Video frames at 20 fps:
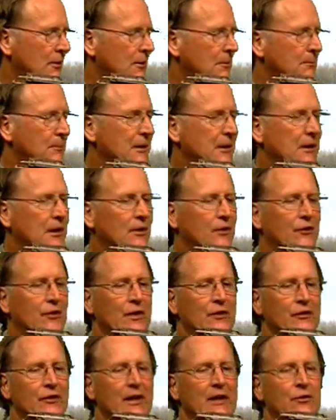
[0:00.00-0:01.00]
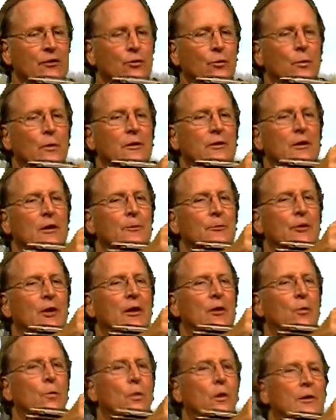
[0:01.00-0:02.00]
because as that squid comes out
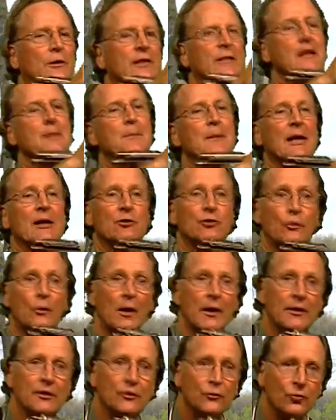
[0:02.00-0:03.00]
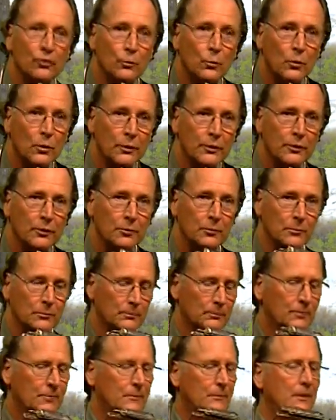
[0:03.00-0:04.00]
of the water, he may try and squirt you.
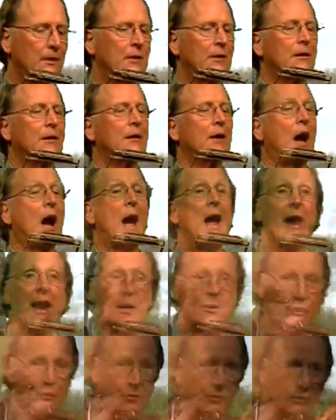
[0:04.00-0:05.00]
I actually